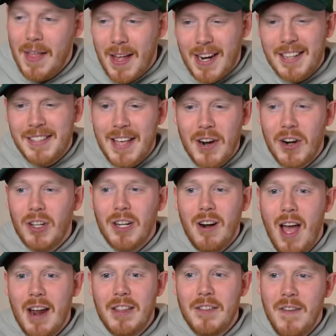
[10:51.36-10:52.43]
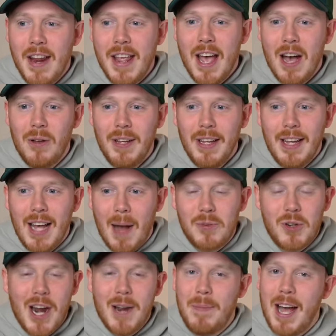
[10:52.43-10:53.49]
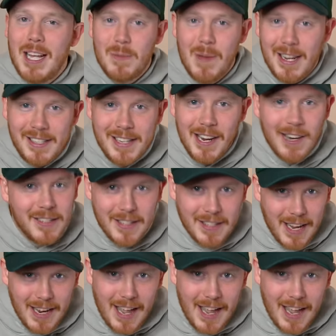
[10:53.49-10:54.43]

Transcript: And like I said earlier on in the video, I'm trying to buy as many sneakers as I